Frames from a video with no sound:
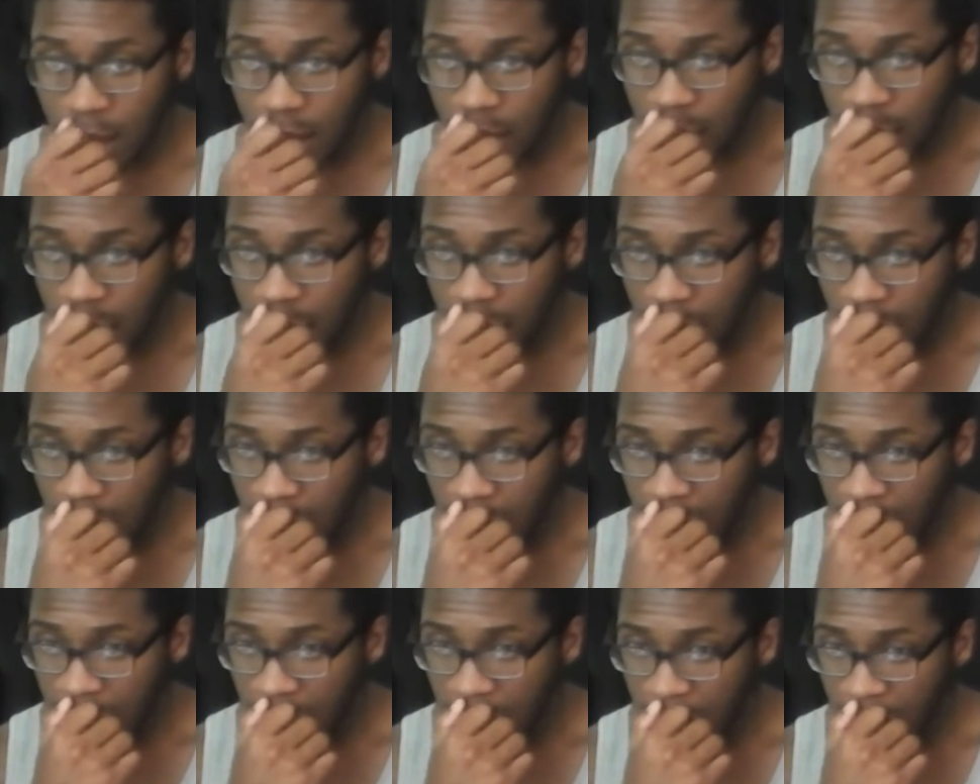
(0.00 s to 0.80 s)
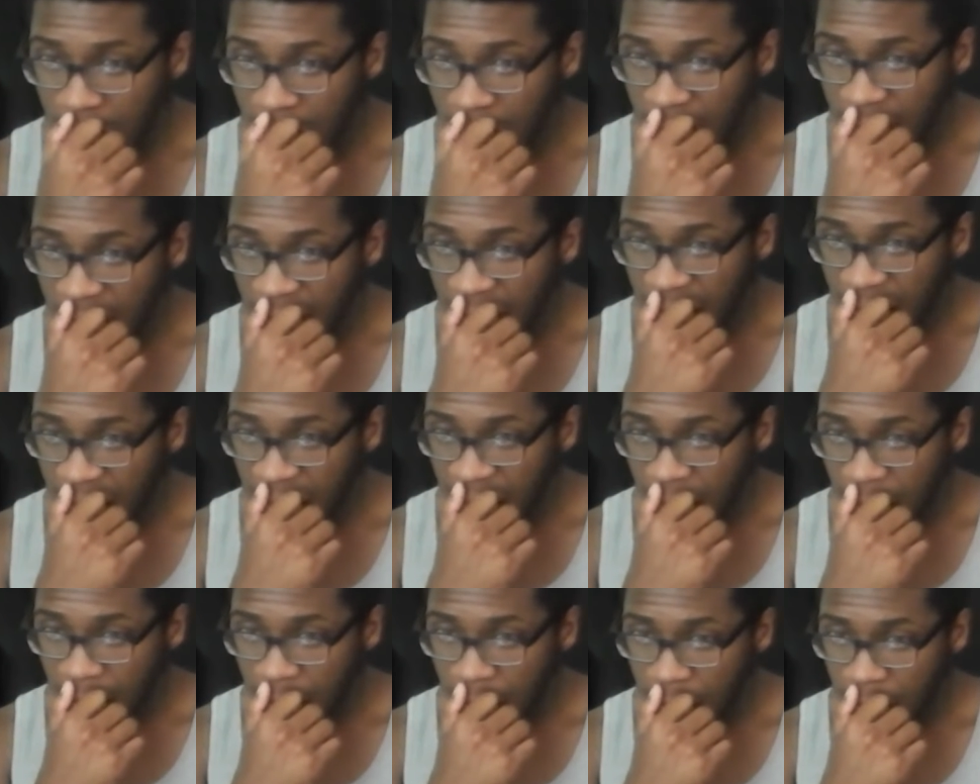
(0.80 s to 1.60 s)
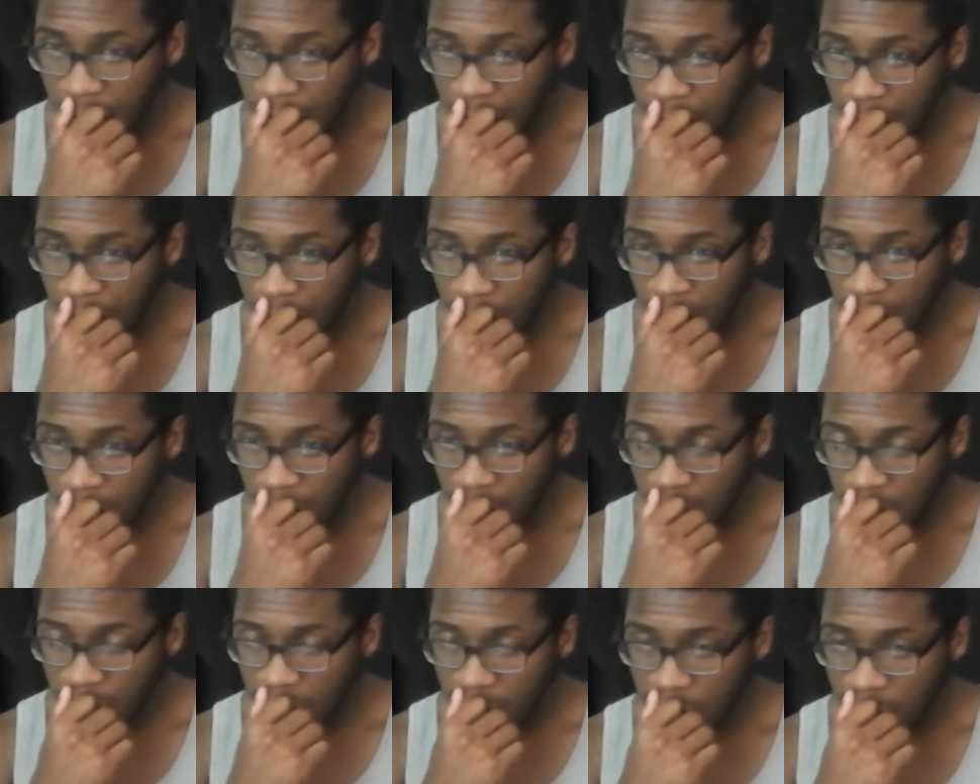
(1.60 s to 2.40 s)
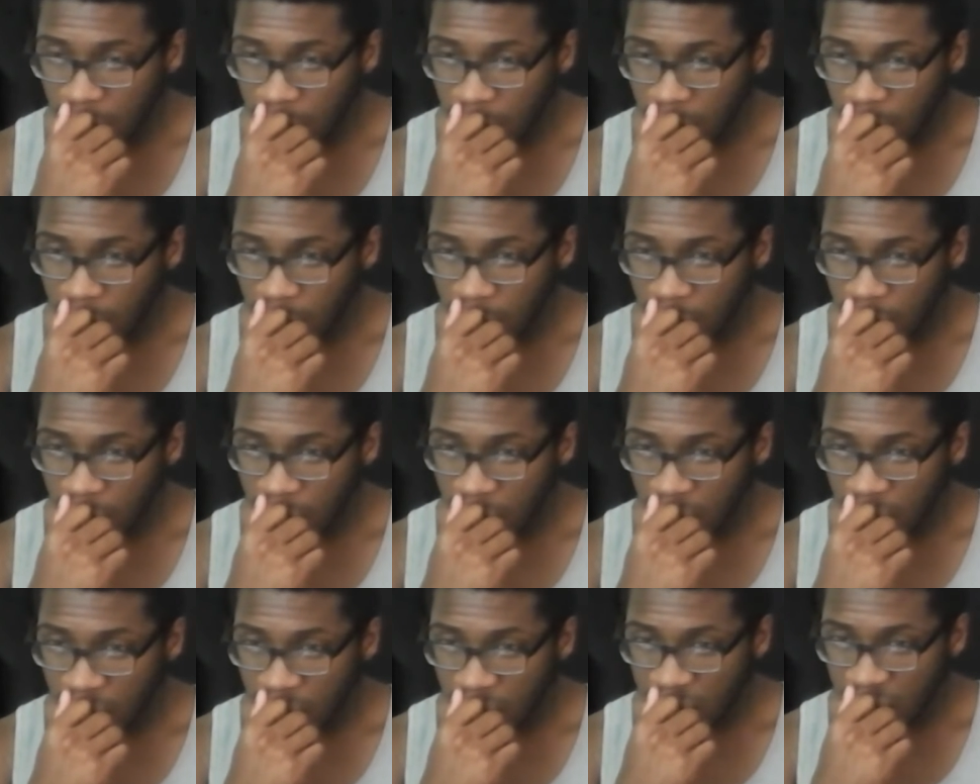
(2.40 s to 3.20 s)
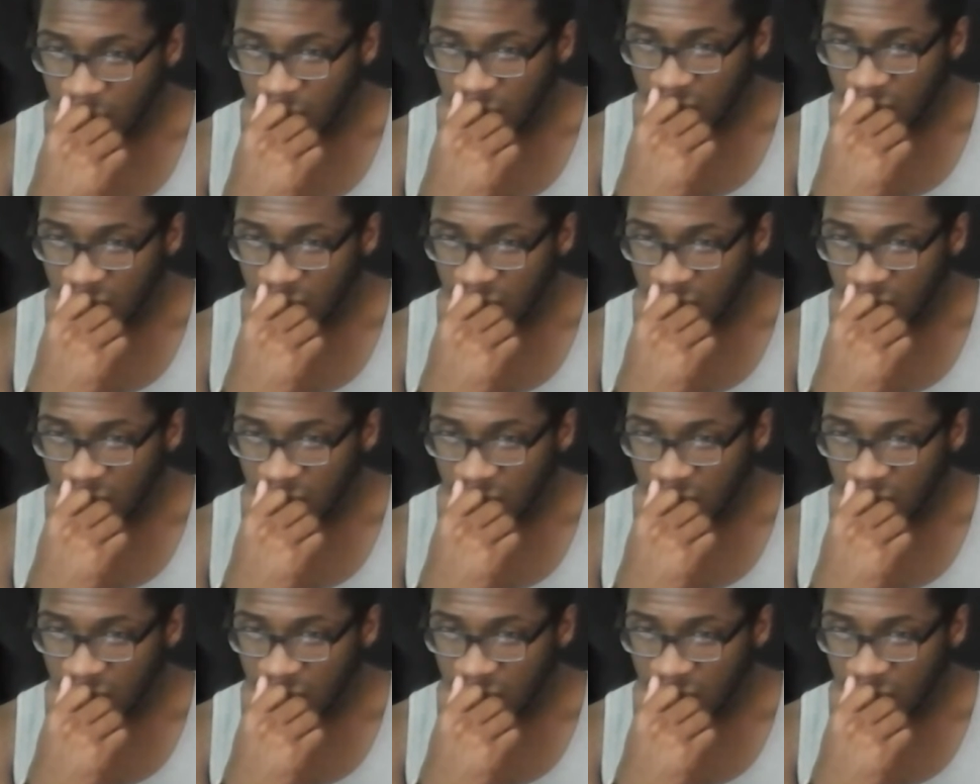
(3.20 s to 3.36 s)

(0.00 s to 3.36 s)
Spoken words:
Nobody speaks.